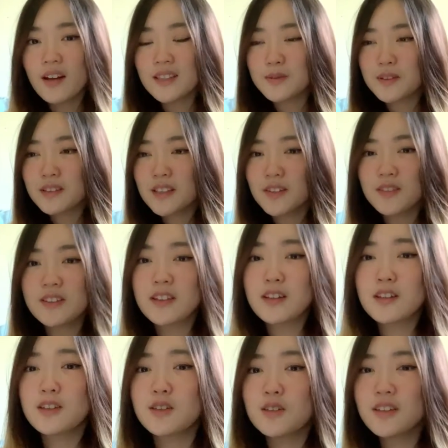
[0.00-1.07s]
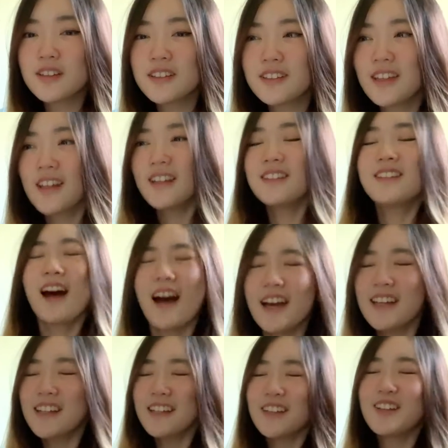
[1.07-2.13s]
Especially if it's a clueless,
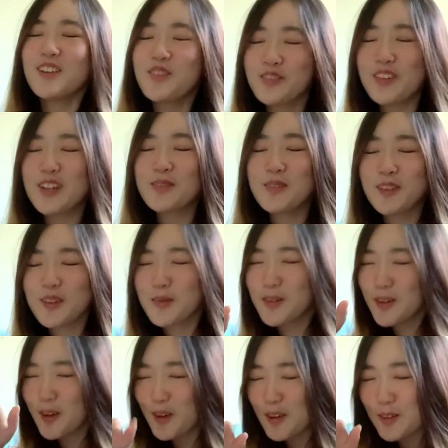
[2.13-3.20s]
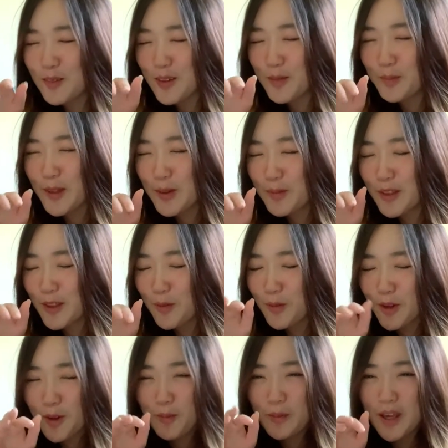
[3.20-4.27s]
tiny little freshman, they're going, oh, what a baby, a
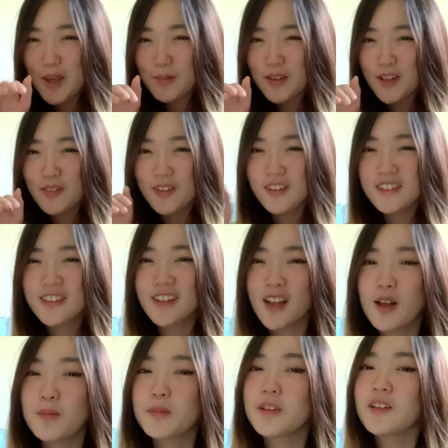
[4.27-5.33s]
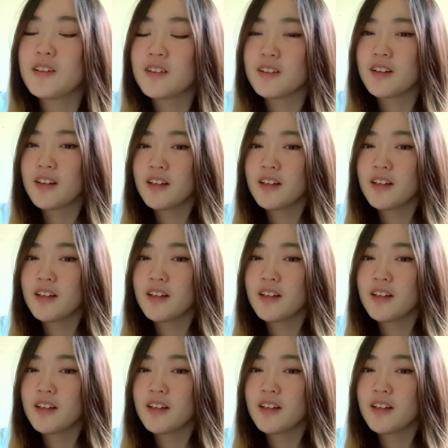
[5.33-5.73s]
little baby, of course I'll help you.